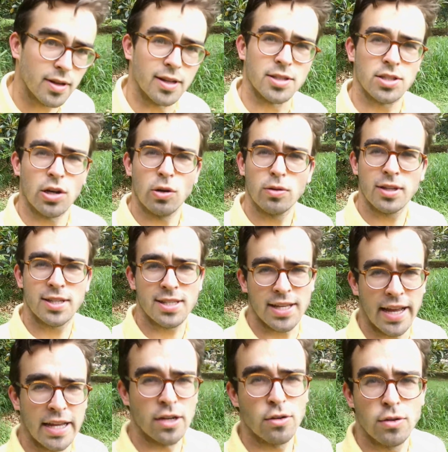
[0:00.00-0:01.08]
a solar
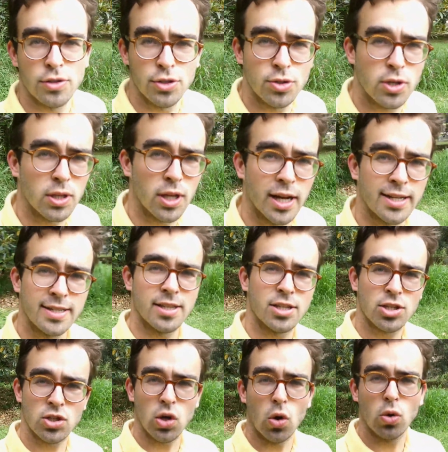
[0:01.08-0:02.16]
sail utilizes
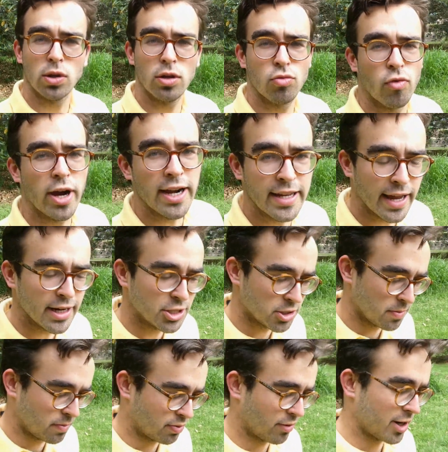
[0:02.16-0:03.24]
solar
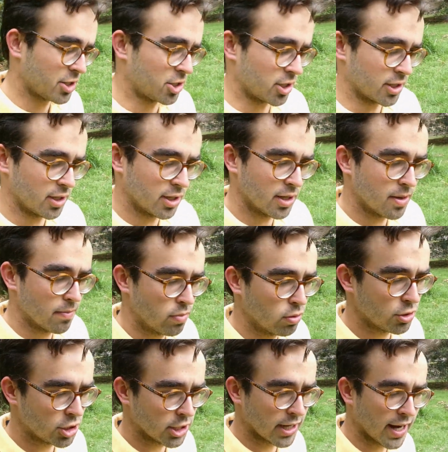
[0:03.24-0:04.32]
radiation pressure
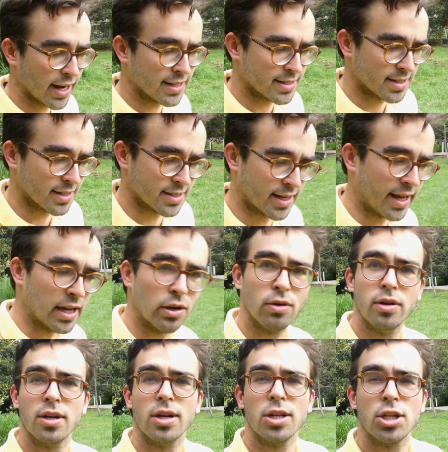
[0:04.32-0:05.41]
pushing against the sail
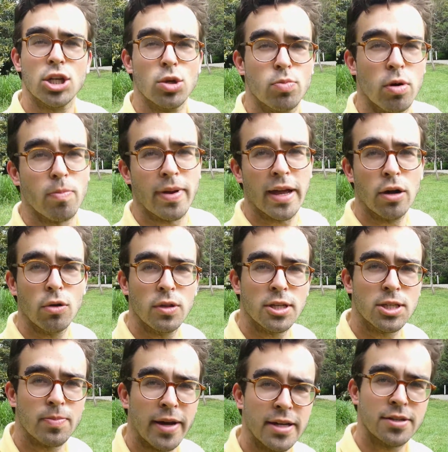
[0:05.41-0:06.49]
to propel the
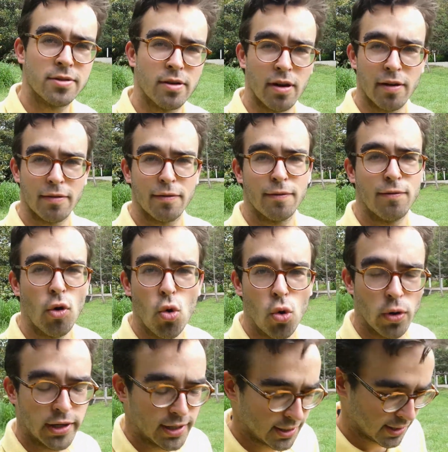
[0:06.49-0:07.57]
spacecraft
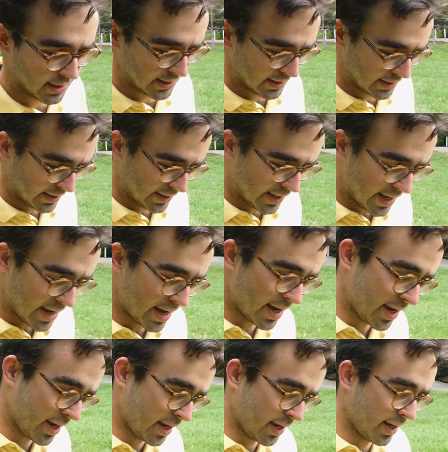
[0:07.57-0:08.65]
forward.
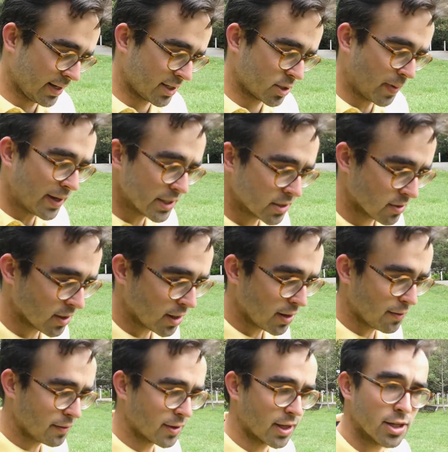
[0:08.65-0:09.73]
And
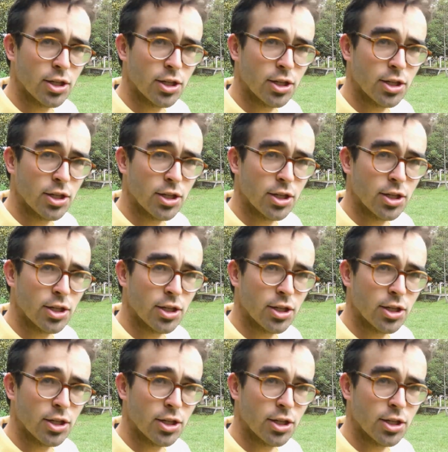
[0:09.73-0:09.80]
spacecraft that